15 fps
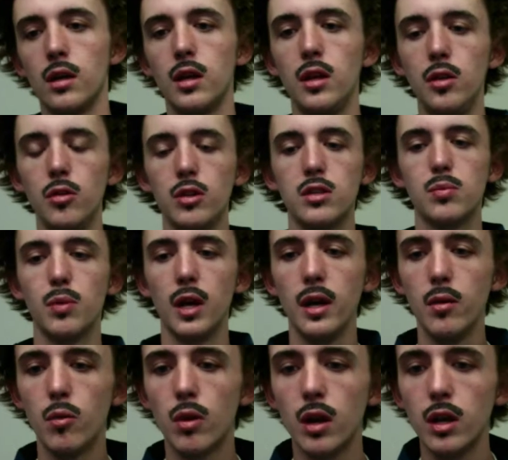Can you
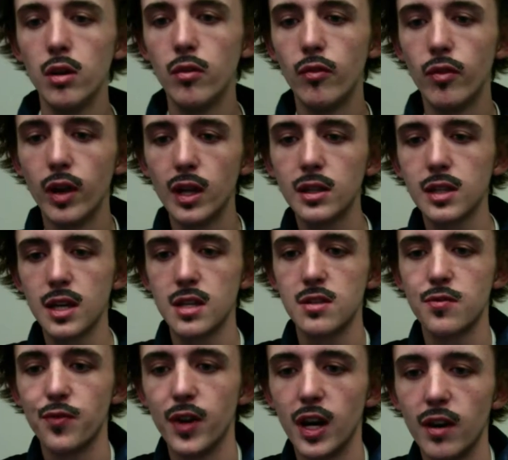explain what you felt as a
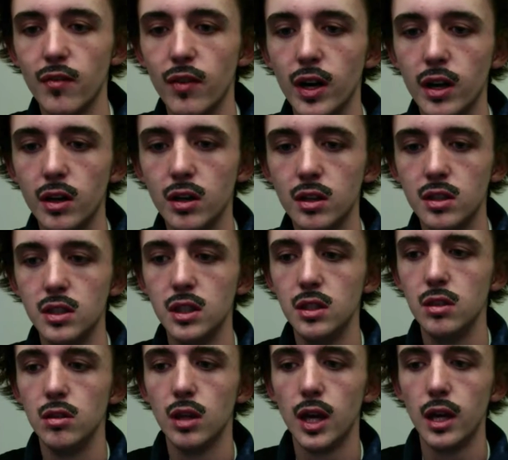firefighter? Did
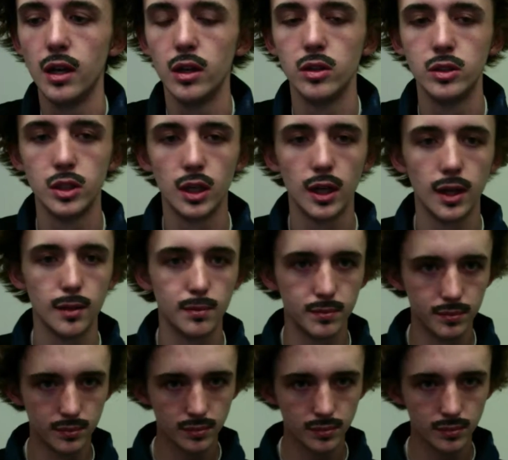you like your job?